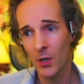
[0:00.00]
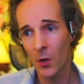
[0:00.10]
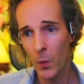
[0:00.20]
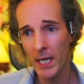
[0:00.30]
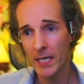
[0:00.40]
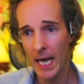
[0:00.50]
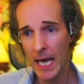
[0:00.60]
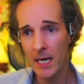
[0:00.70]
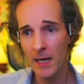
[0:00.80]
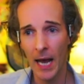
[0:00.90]
a week
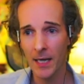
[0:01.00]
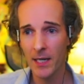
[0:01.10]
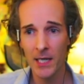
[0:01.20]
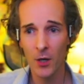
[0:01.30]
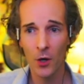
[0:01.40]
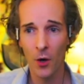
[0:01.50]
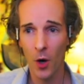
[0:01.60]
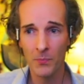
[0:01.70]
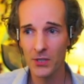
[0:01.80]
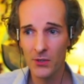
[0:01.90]
in and NIO
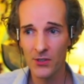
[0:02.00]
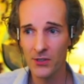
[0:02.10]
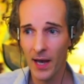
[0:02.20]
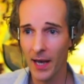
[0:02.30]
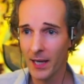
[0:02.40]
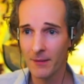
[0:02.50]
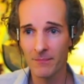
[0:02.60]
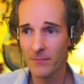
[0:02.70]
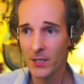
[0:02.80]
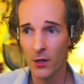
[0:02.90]
hops to say,
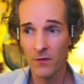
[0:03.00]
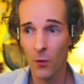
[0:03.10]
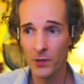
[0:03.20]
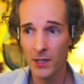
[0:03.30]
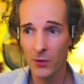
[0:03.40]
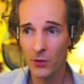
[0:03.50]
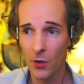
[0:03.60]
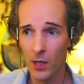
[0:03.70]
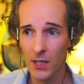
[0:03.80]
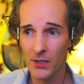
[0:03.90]
you know,
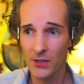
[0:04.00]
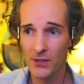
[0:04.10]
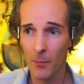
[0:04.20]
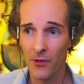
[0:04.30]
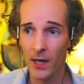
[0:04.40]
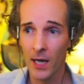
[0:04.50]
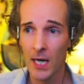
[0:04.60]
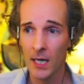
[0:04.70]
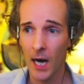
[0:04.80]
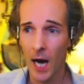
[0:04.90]
$42 or something,
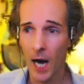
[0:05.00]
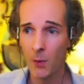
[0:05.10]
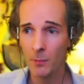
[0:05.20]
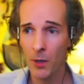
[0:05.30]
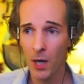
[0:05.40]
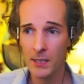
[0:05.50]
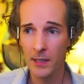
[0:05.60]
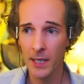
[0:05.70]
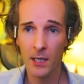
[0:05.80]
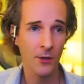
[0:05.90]
I would
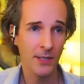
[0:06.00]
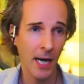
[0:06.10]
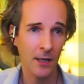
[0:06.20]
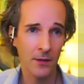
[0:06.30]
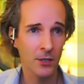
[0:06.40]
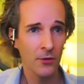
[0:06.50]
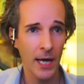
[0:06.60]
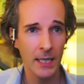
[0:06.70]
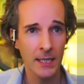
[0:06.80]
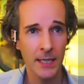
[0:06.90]
personally close out of the
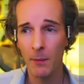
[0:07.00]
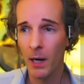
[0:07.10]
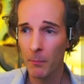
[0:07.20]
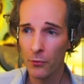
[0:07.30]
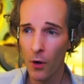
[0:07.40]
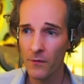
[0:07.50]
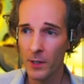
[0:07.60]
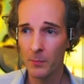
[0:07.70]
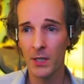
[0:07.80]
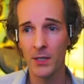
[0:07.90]
trade and take my
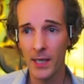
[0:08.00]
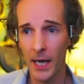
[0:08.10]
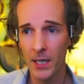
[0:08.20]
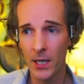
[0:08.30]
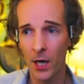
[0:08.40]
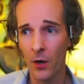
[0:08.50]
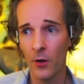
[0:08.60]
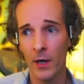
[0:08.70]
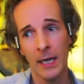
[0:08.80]
profit, because I know